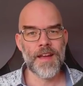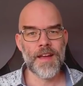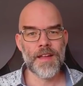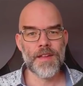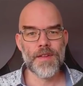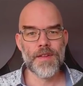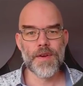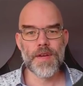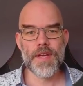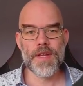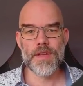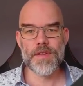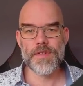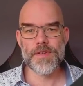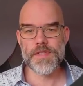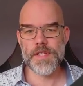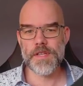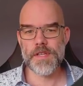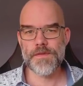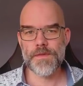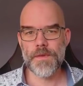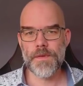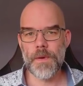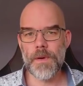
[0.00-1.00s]
You can use
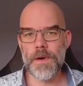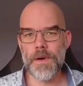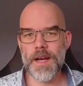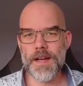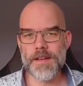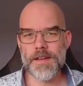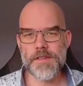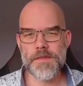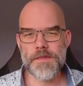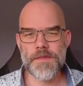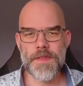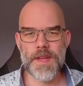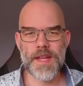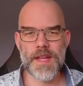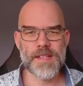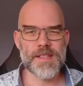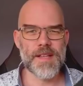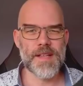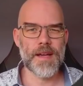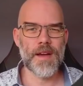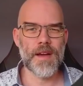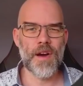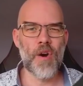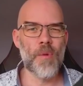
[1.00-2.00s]
this for all kinds of
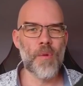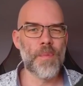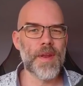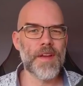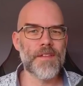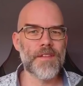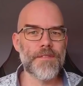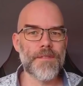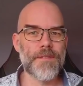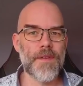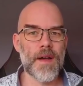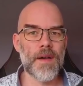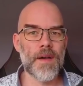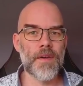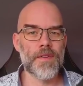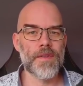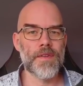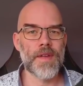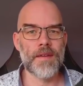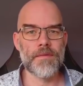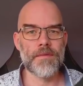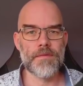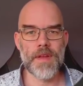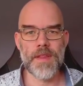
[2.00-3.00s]
things like opening file
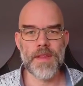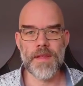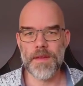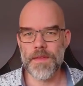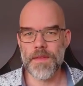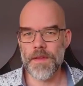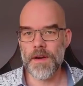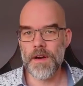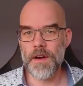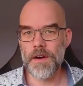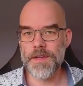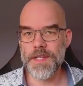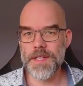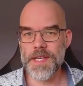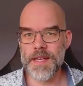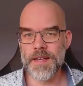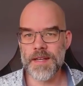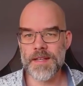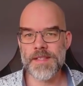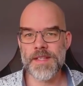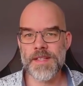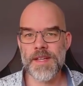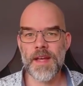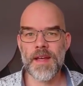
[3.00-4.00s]
and reading the
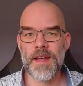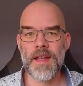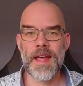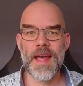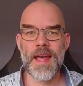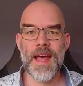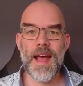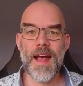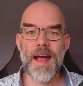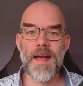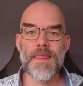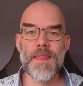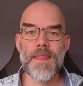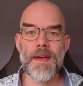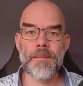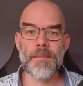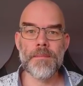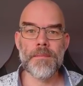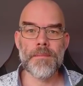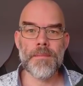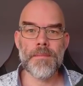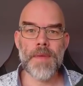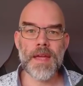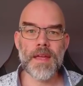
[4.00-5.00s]
content, and
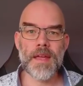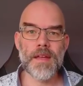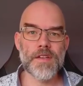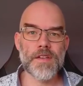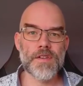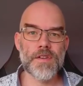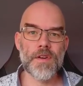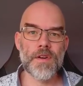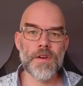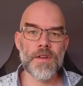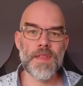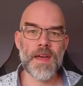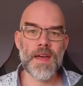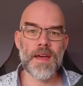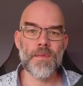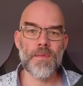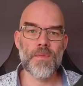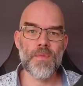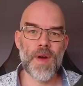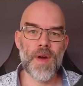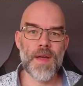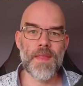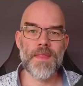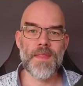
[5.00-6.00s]
then making sure that
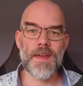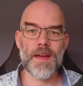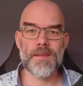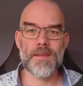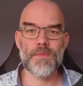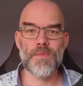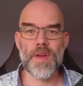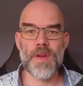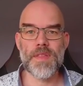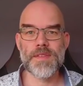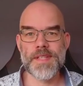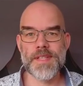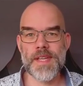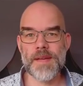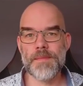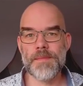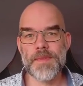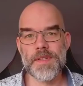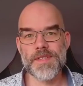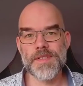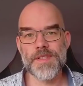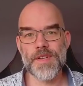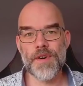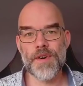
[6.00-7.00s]
when that with
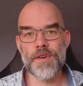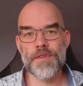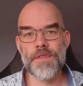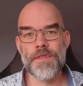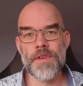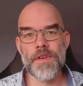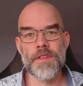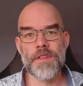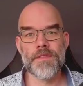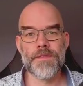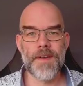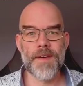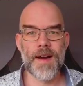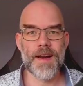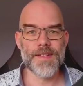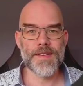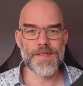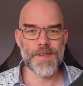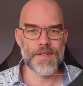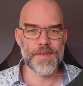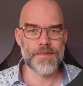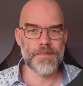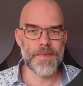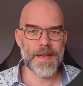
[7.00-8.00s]
statement is over, the file
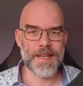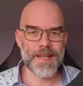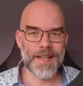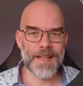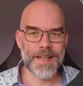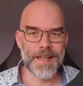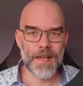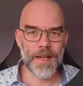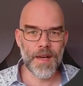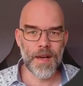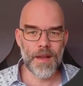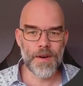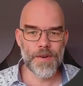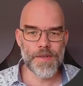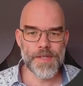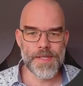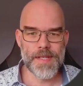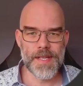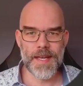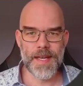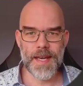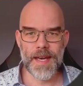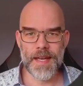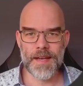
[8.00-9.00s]
is automatically closed
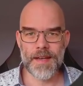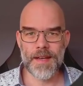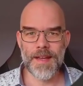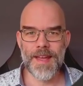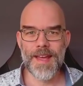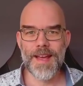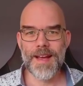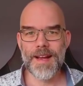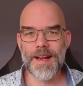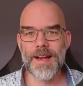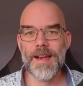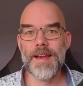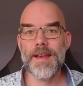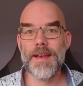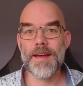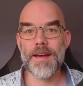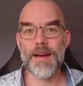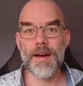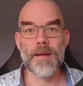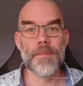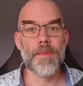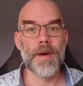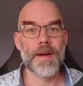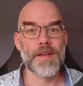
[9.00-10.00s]
again, cleaning
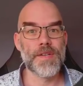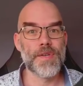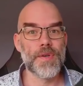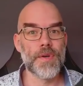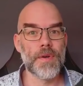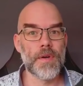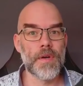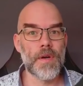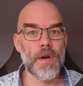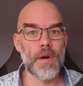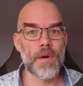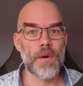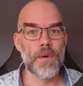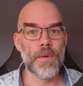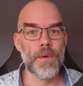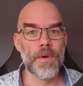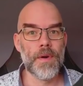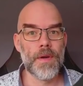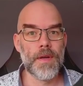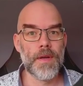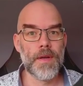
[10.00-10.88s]
up as you go.